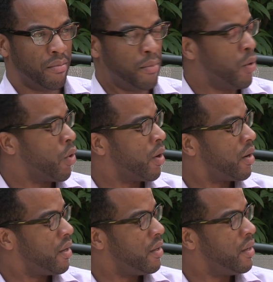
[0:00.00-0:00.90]
more
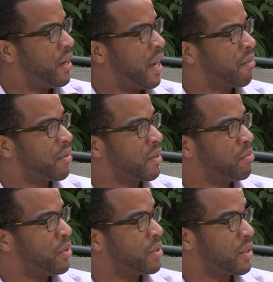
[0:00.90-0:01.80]
in
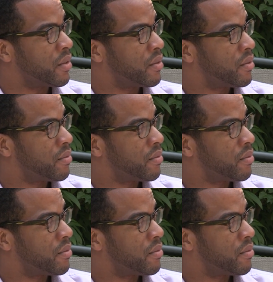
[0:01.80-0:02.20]
African music.